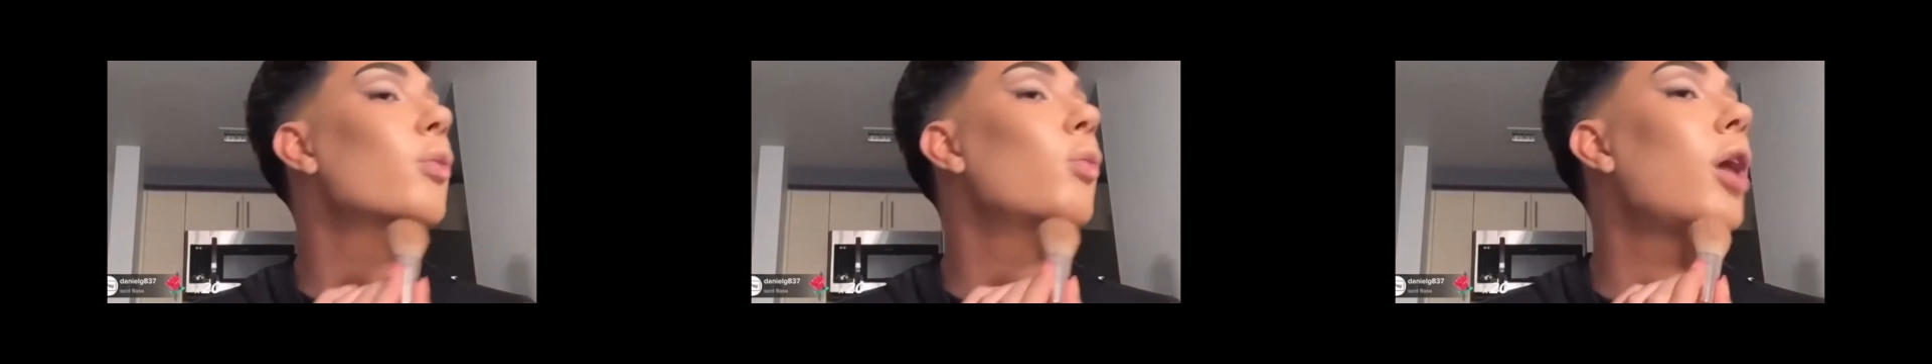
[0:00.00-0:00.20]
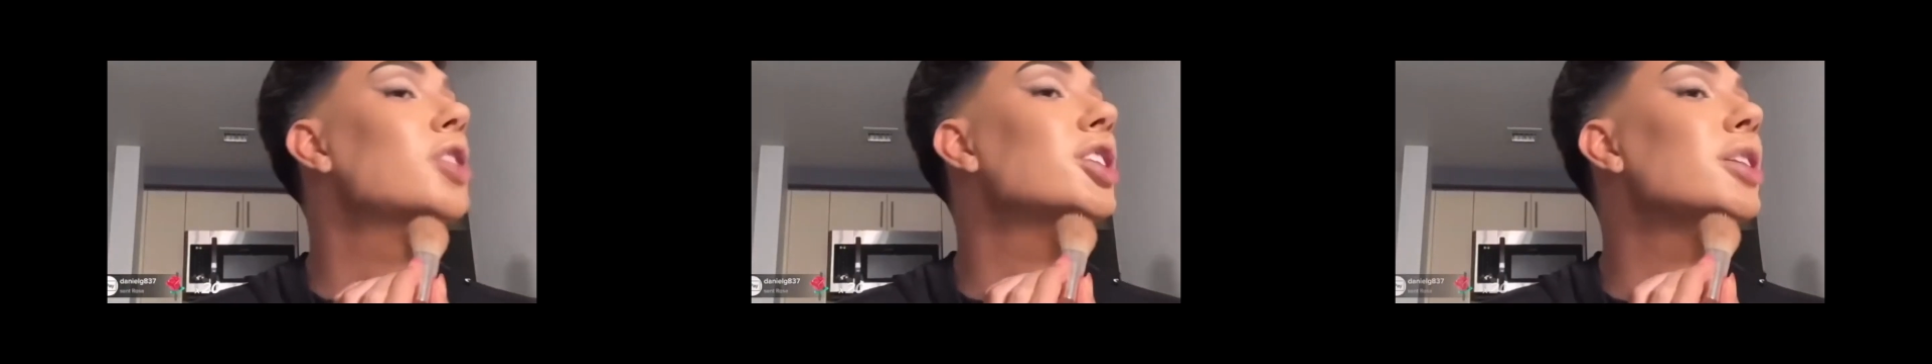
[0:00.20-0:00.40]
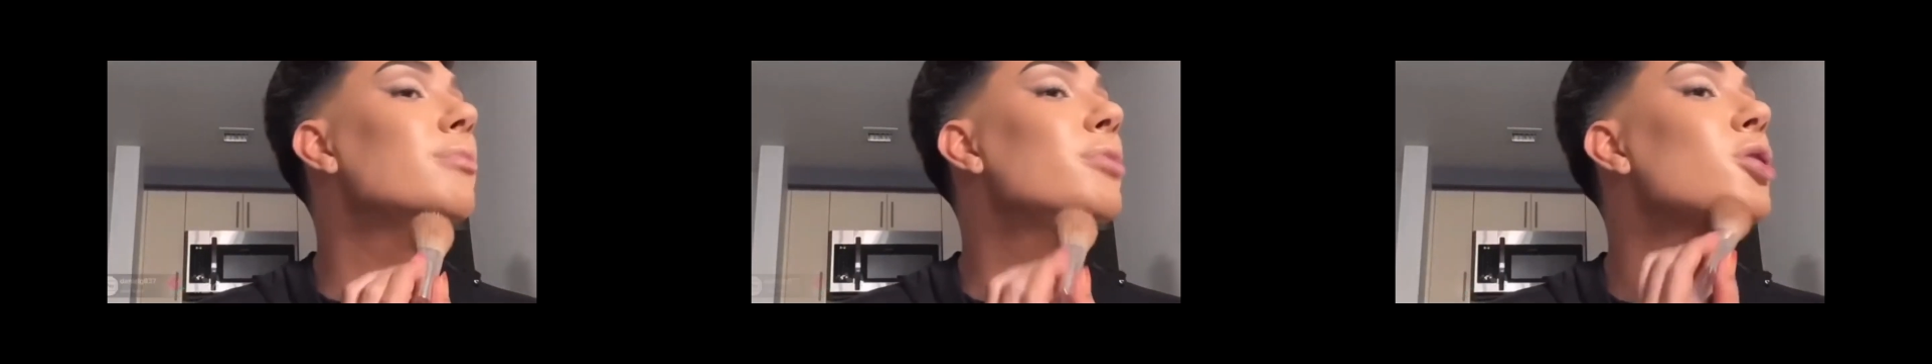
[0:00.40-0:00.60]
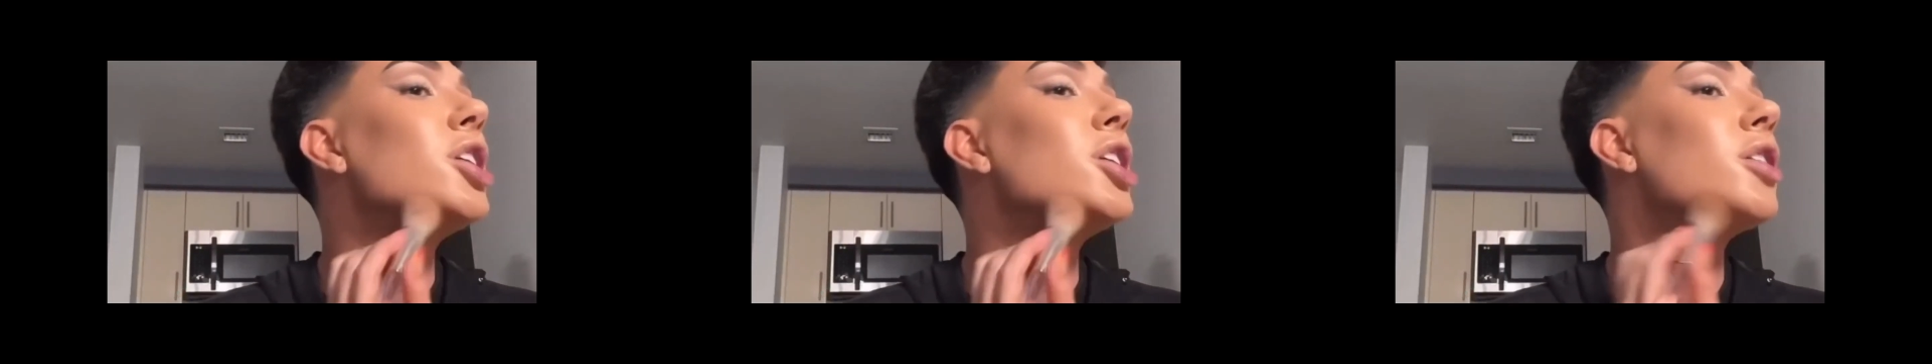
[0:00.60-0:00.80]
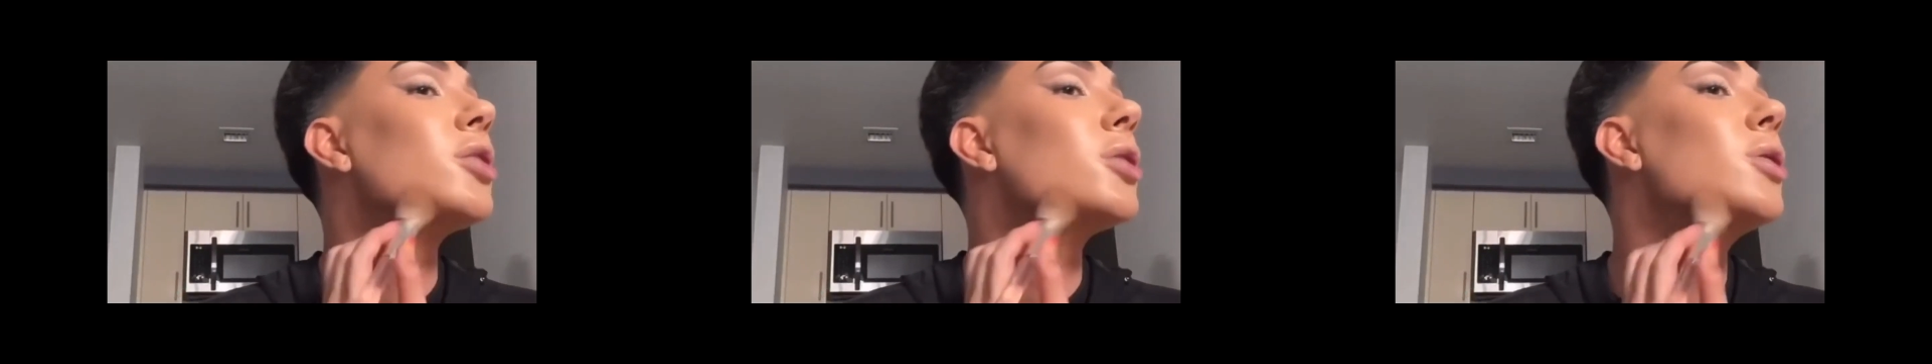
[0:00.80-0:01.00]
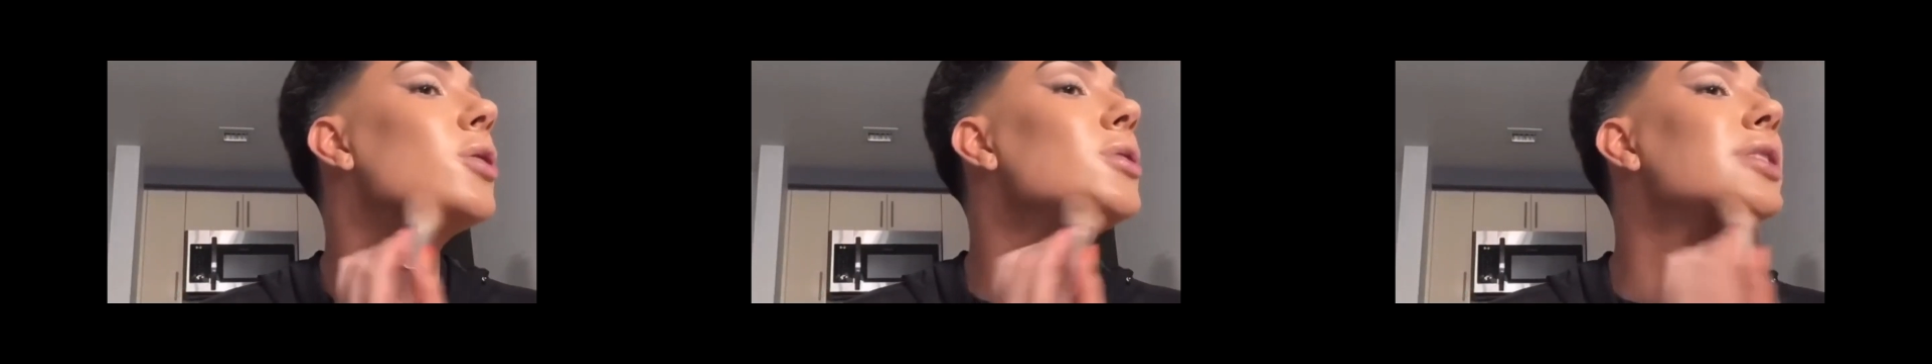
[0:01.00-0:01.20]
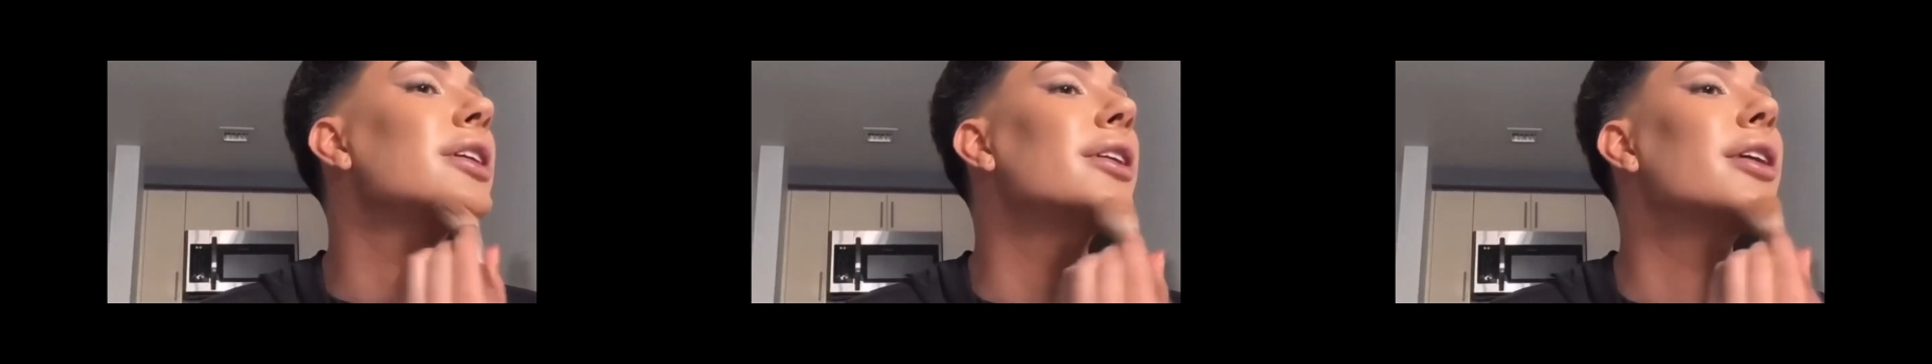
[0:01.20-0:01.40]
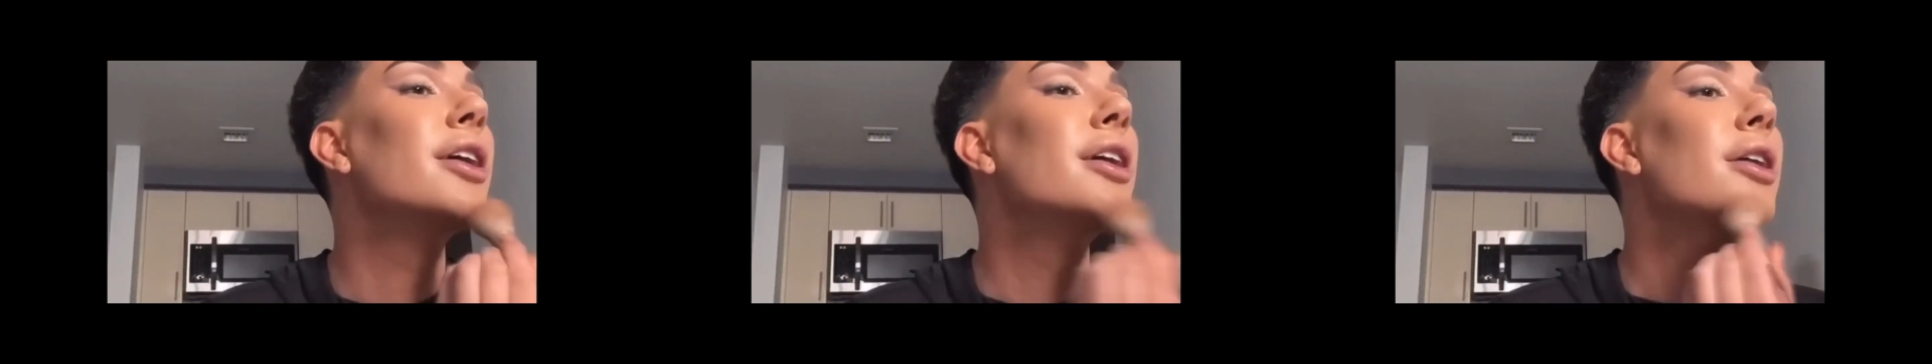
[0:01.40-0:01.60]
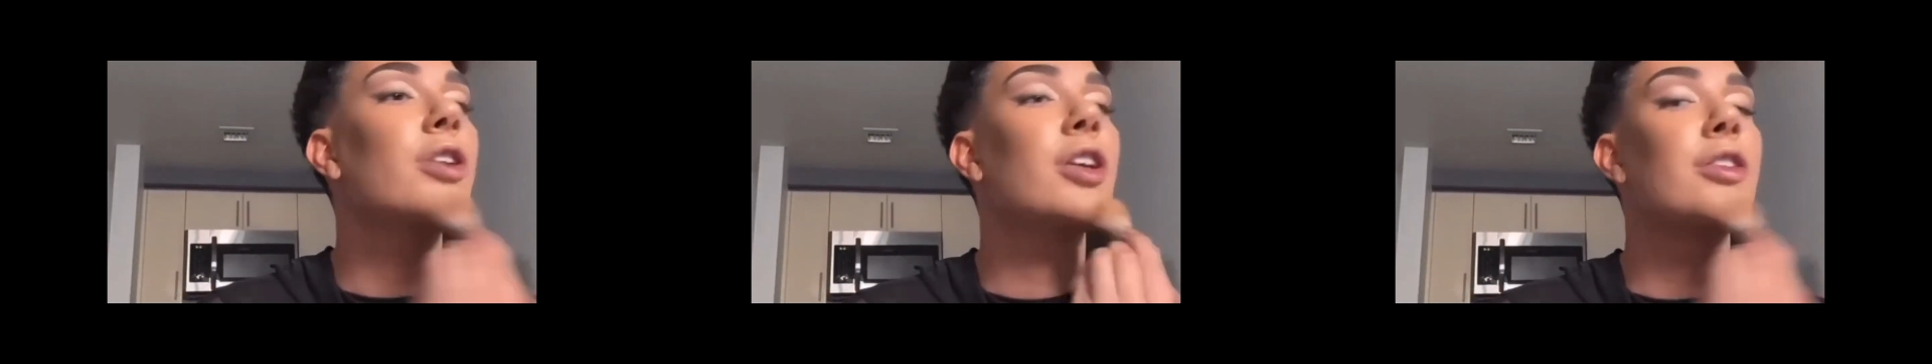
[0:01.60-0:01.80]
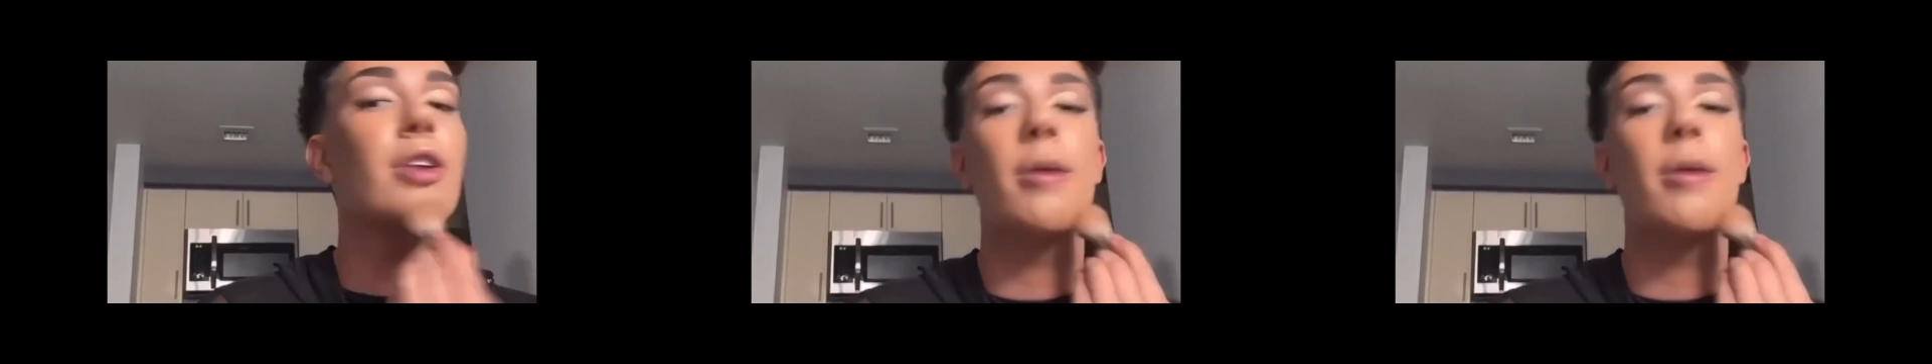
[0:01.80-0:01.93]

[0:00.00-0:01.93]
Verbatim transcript: Well, now that we've discussed how James